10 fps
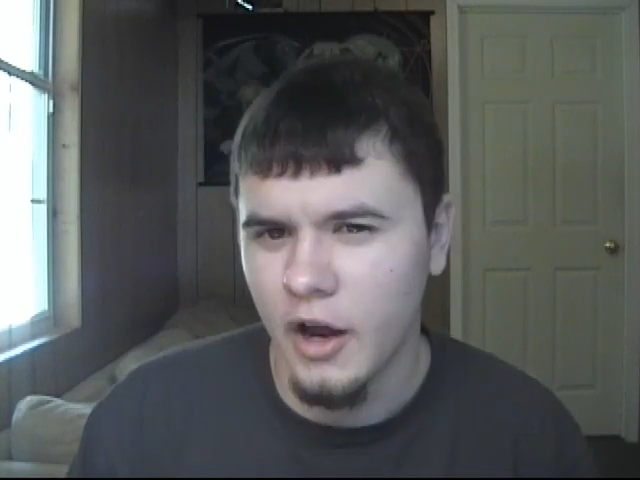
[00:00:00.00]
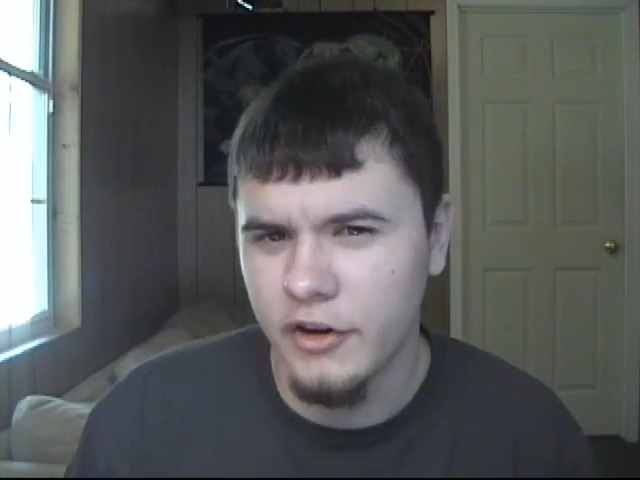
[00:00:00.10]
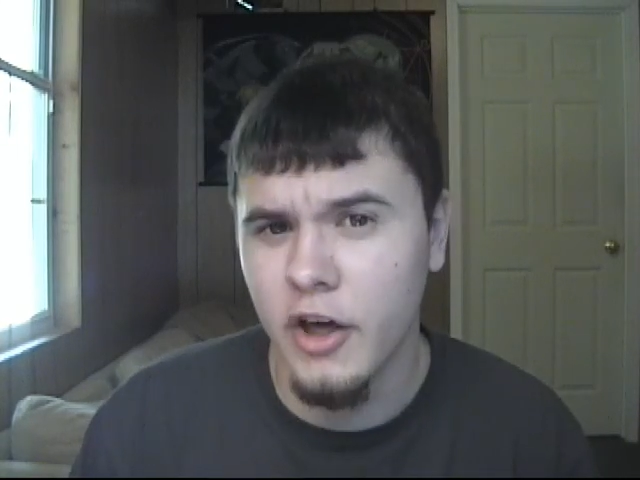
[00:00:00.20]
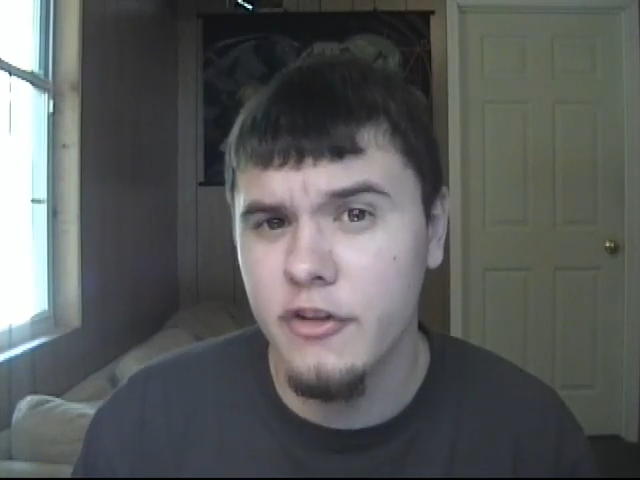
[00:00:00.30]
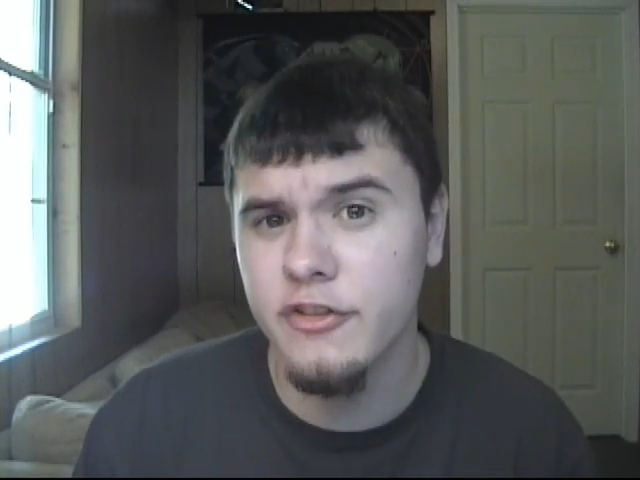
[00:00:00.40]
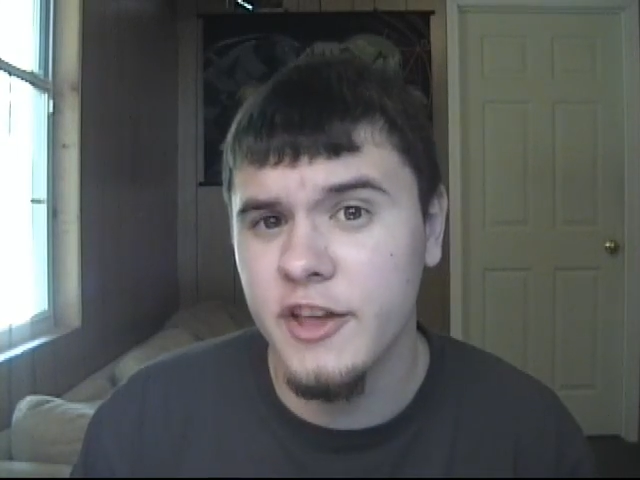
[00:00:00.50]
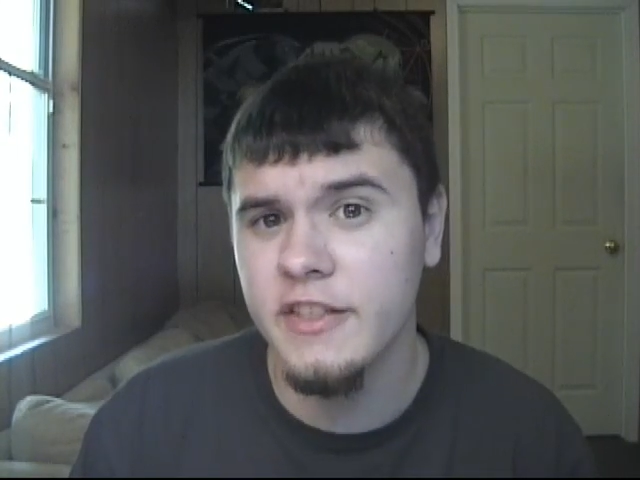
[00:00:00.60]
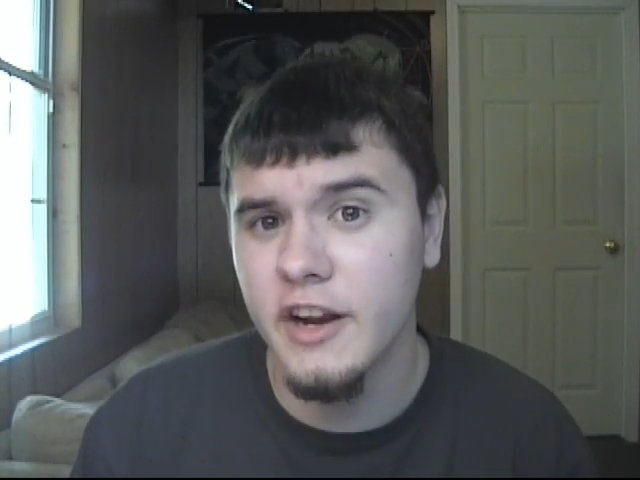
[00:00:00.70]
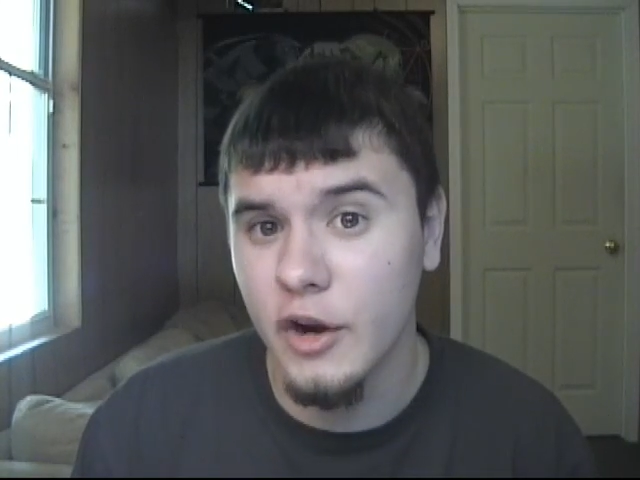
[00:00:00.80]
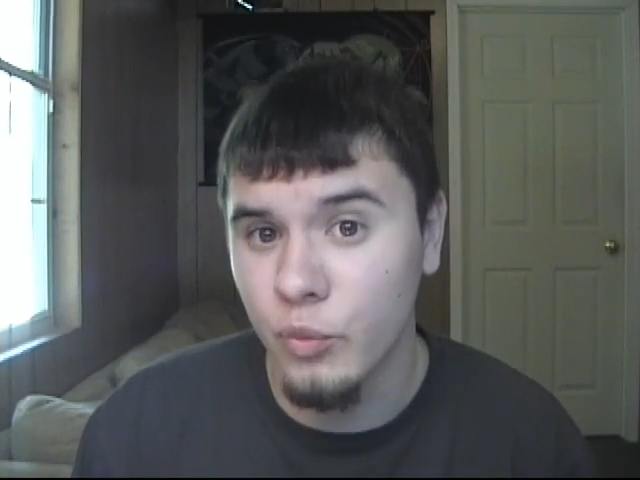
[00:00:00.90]
Another
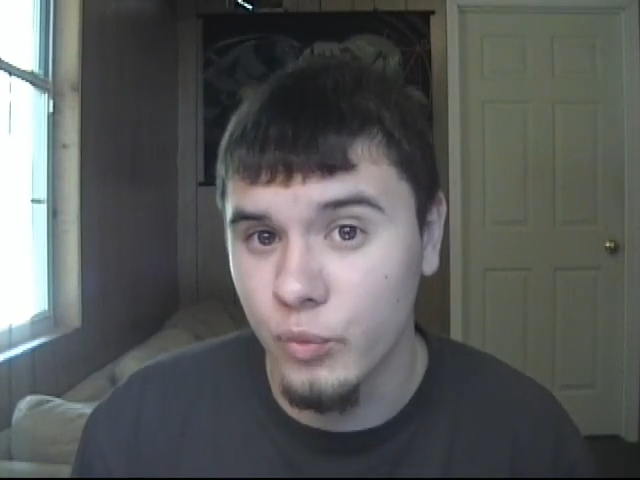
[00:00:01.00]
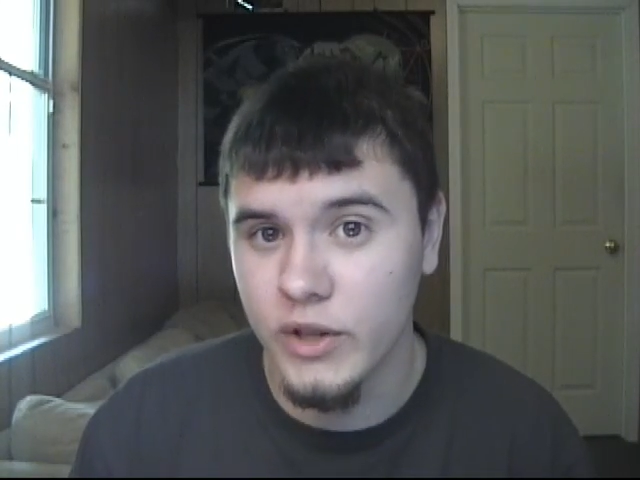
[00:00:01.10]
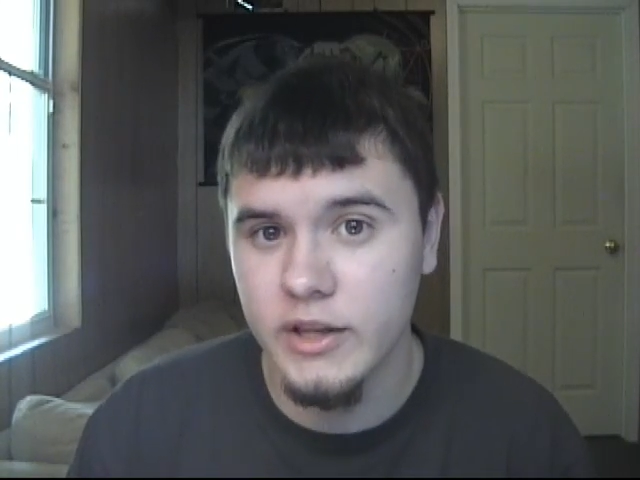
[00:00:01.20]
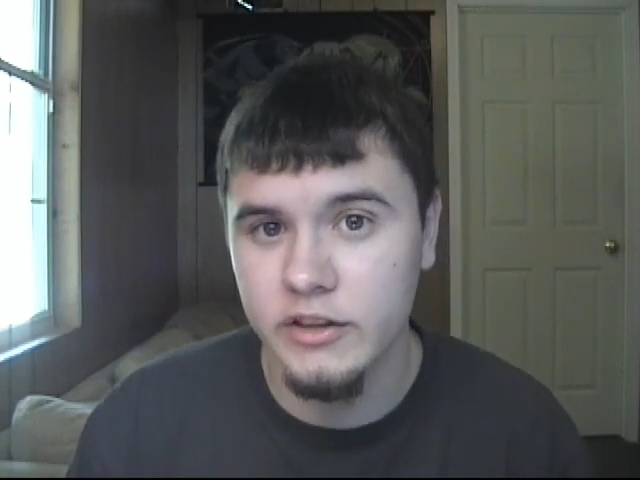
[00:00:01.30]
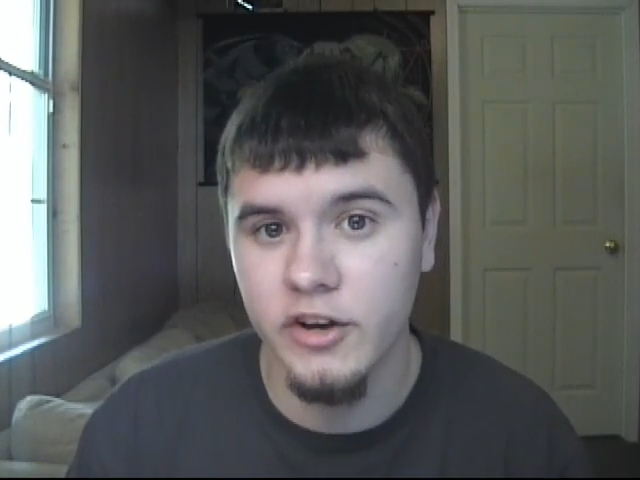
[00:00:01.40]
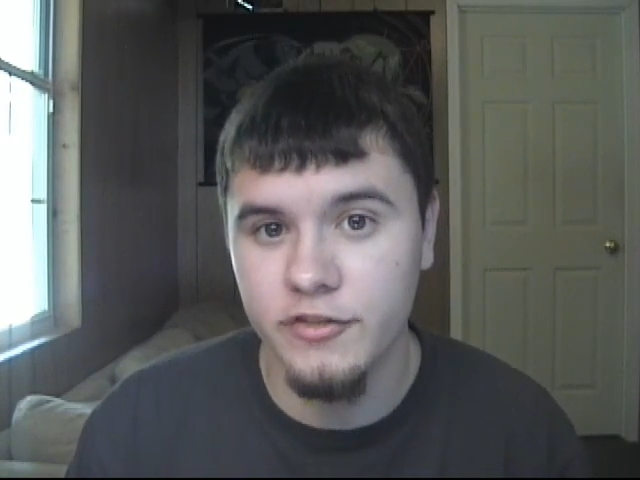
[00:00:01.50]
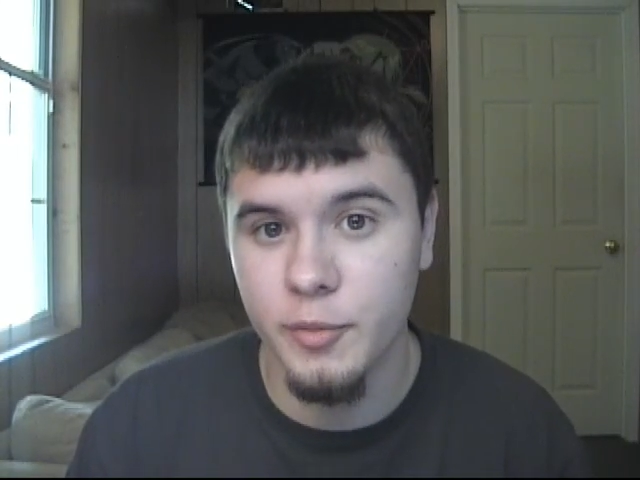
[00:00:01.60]
thing that I really loved